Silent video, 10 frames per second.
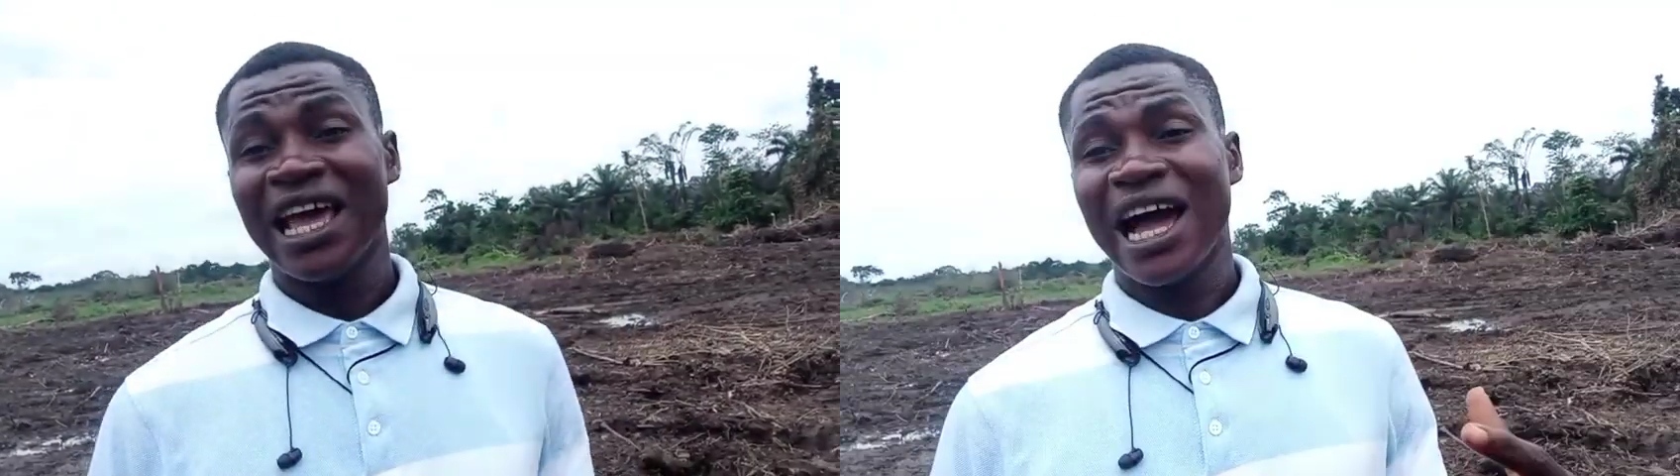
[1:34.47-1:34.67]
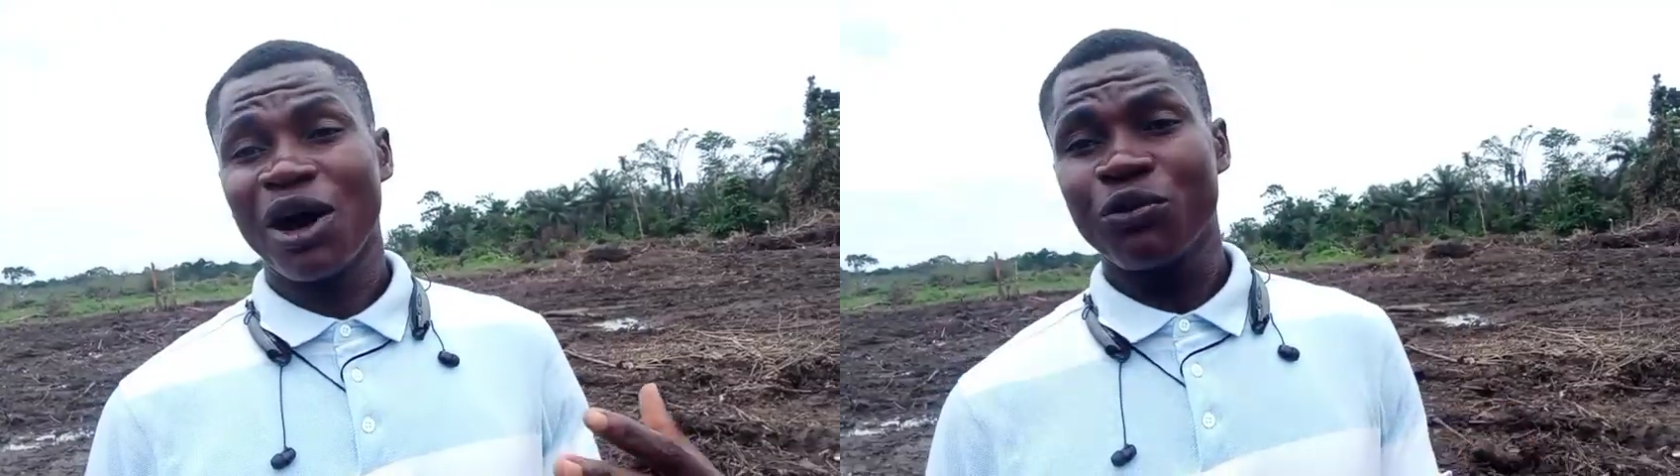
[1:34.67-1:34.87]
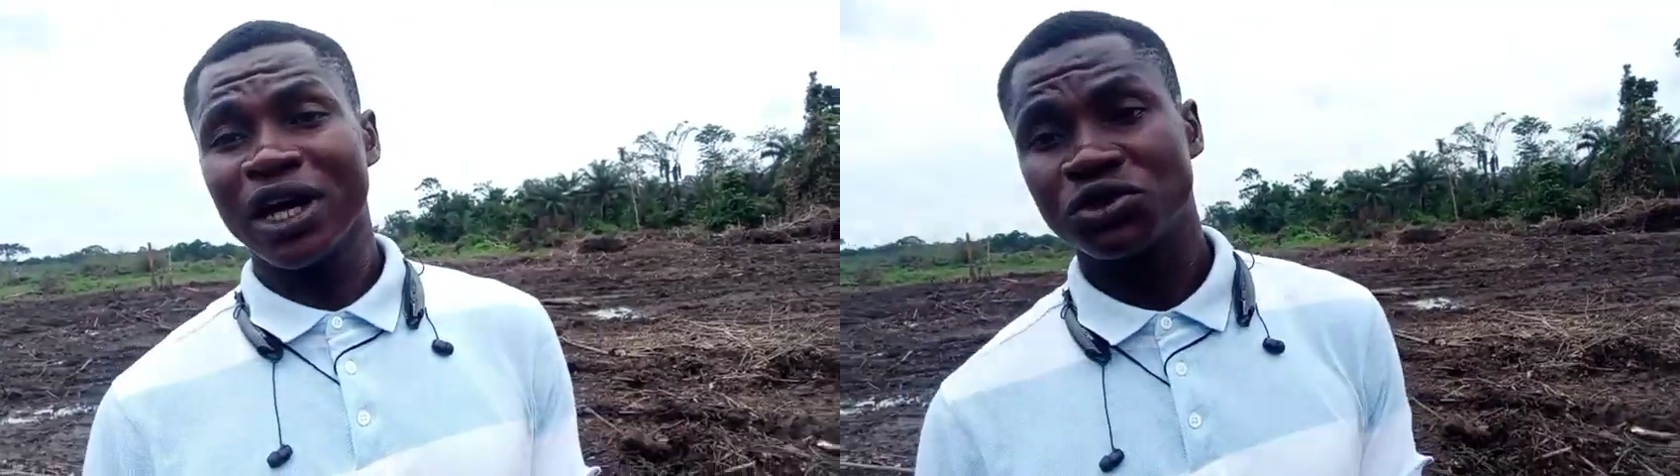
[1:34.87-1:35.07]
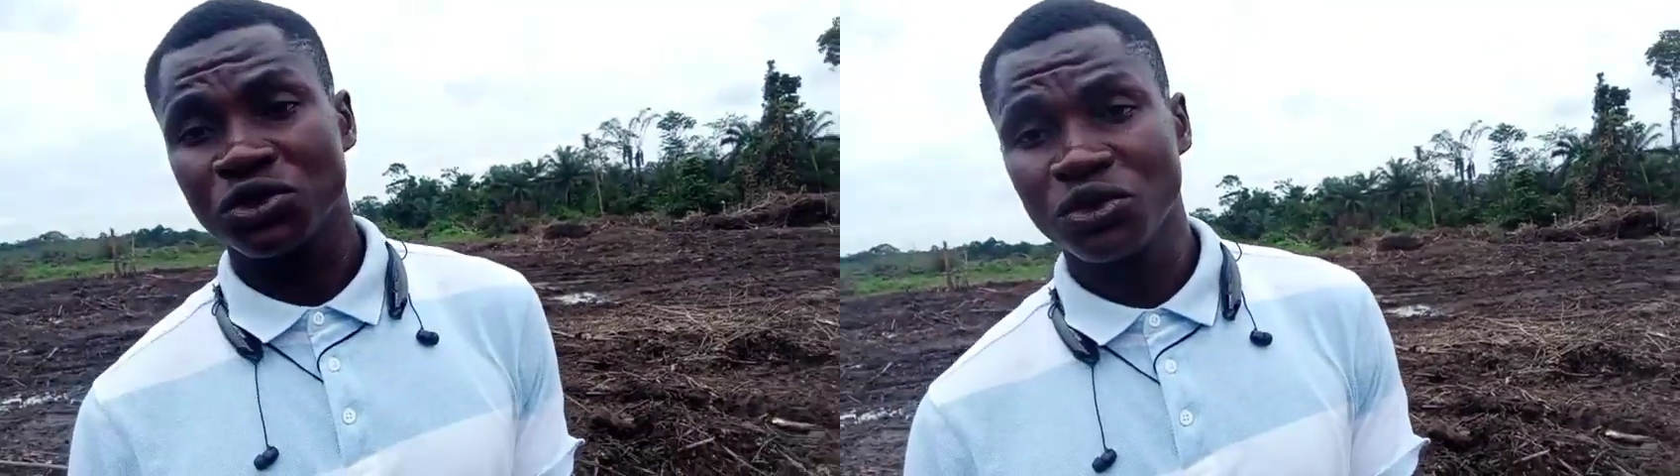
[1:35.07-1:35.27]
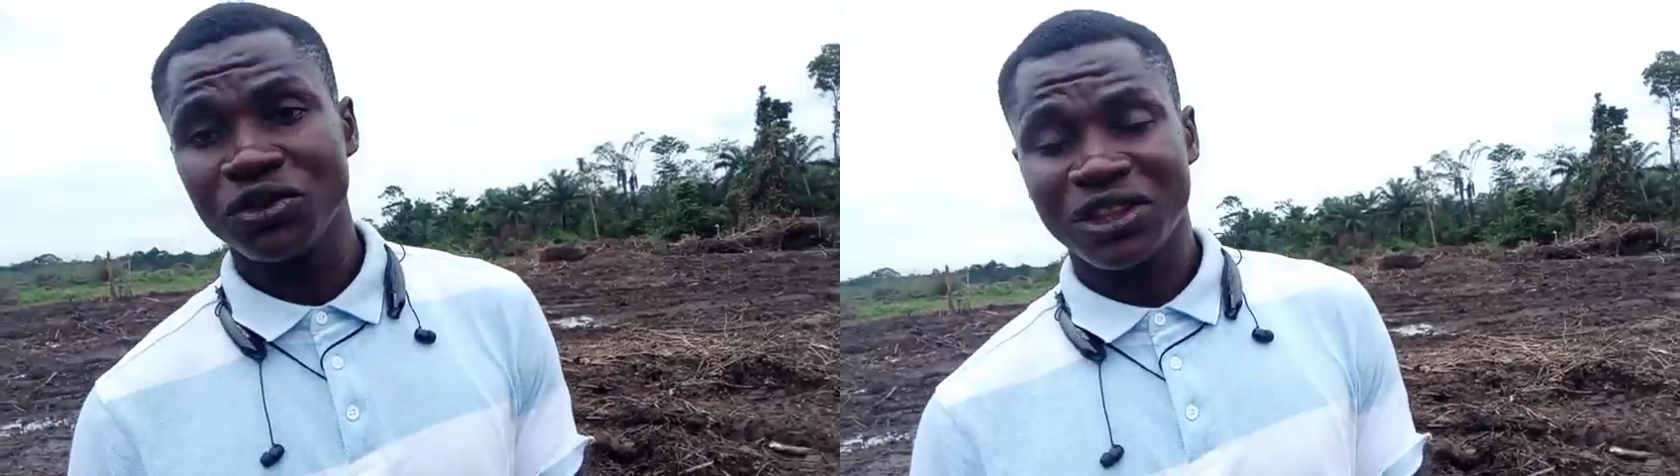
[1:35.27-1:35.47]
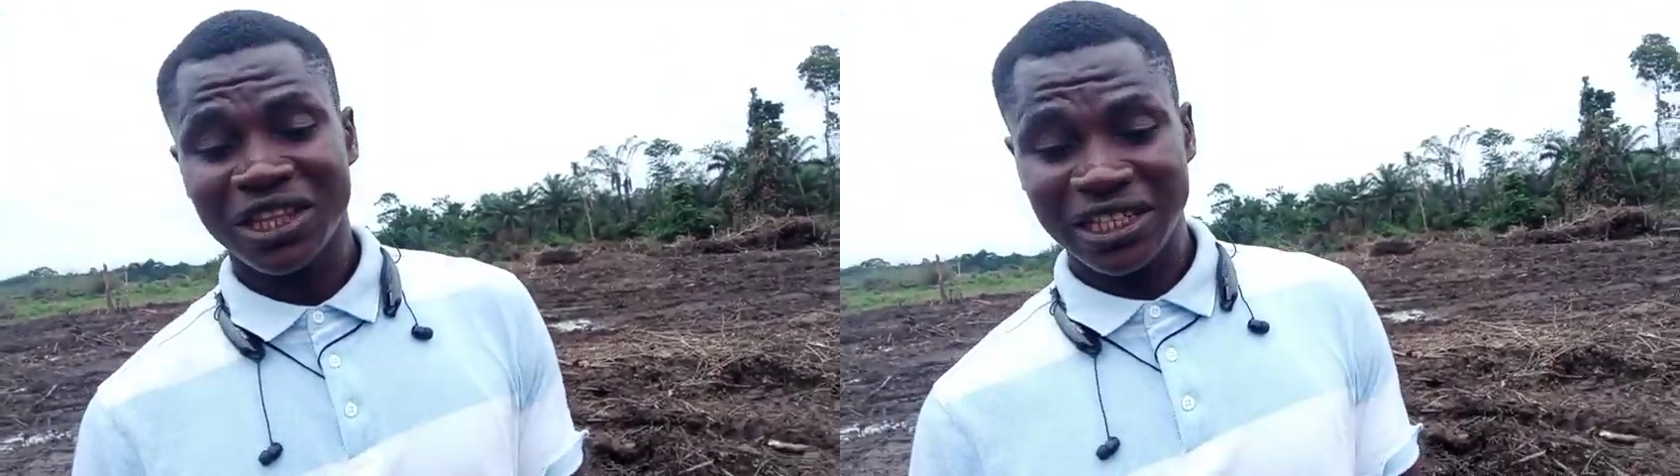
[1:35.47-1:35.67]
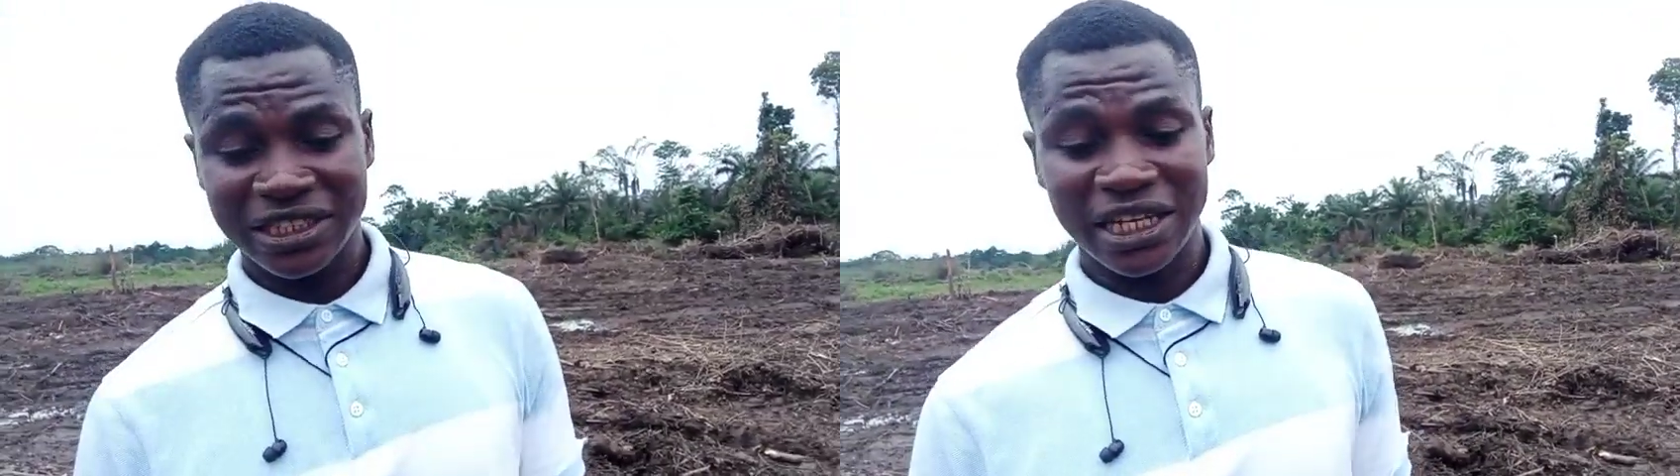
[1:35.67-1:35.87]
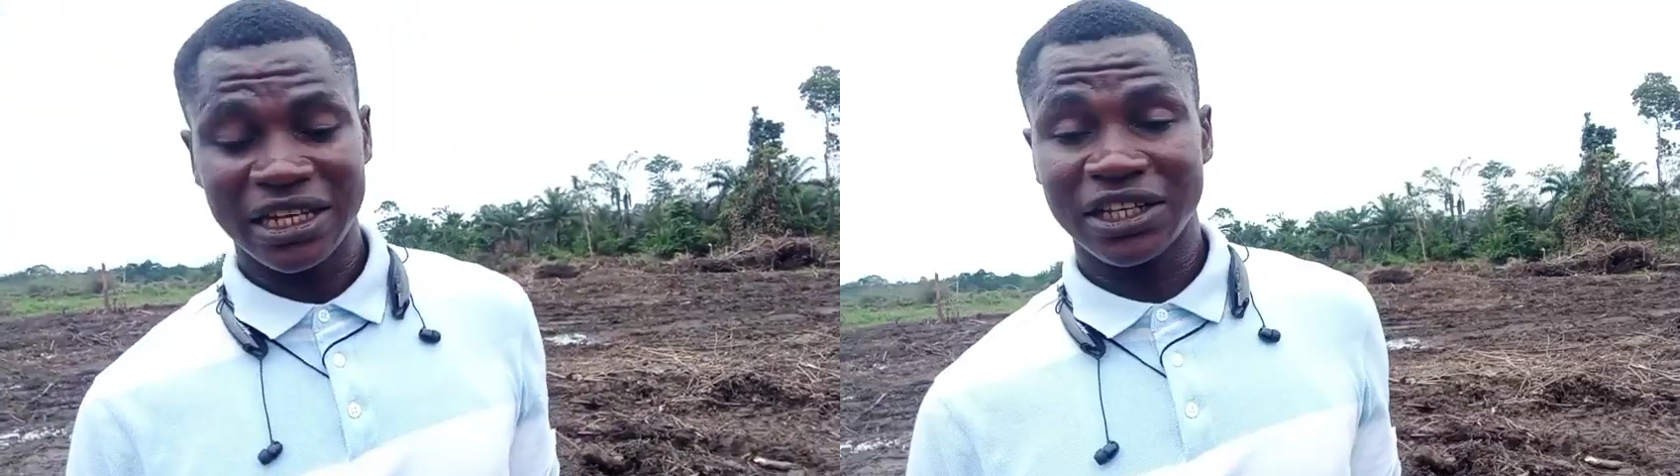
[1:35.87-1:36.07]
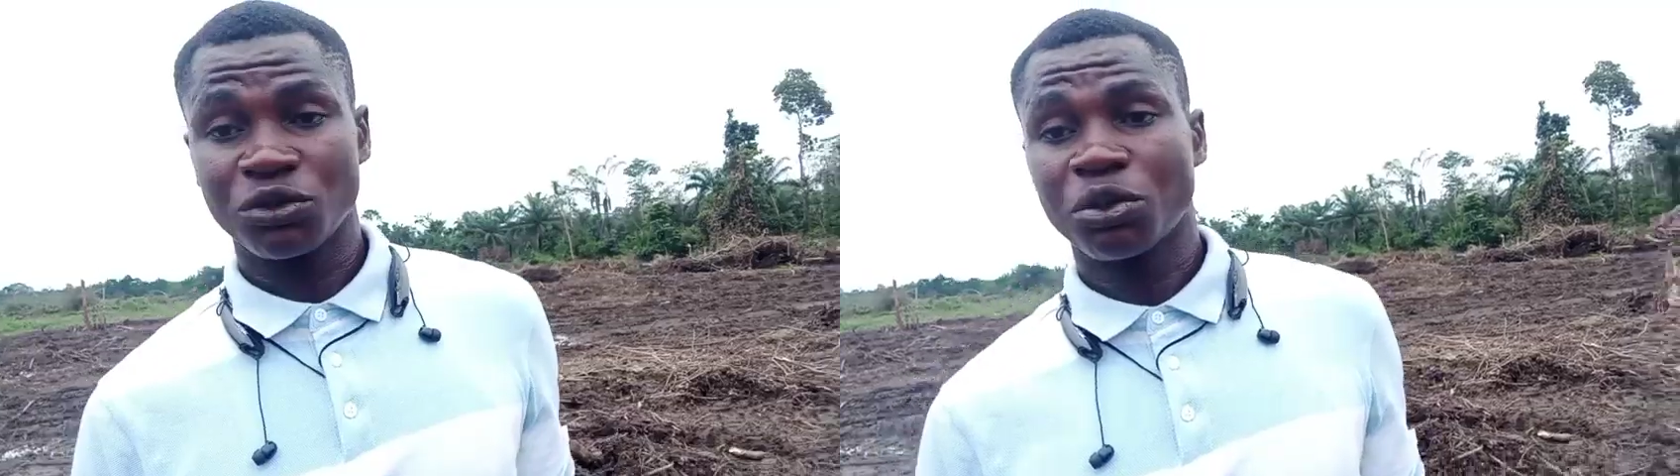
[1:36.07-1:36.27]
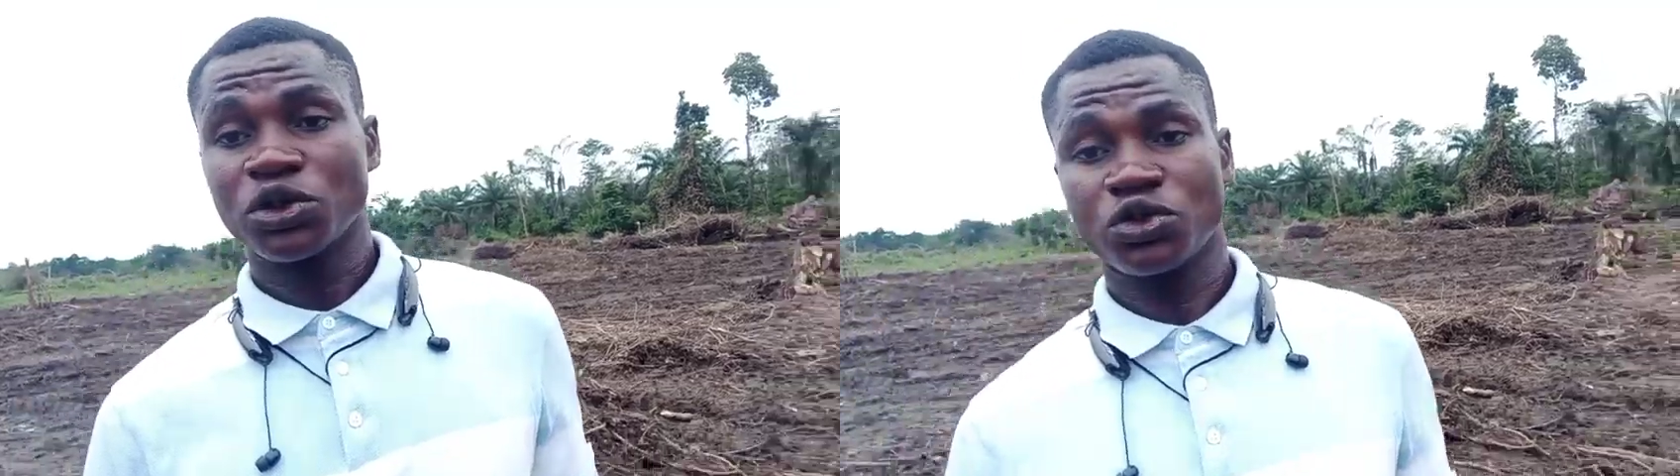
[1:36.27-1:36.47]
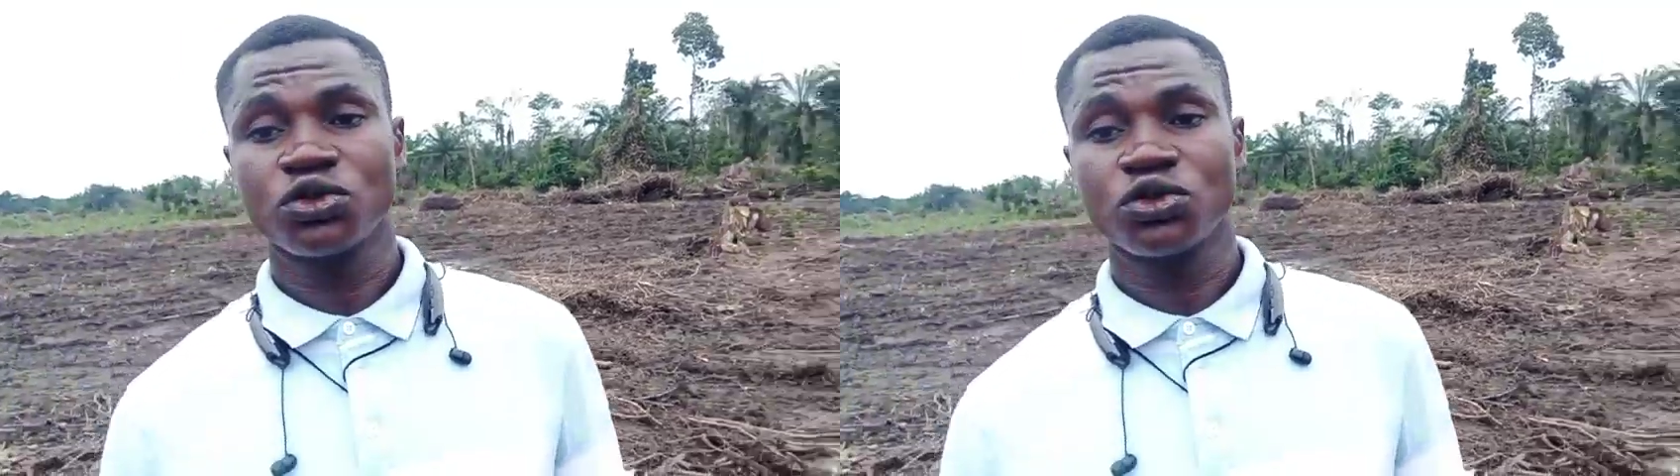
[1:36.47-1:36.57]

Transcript: and where to do the things that they're supposed to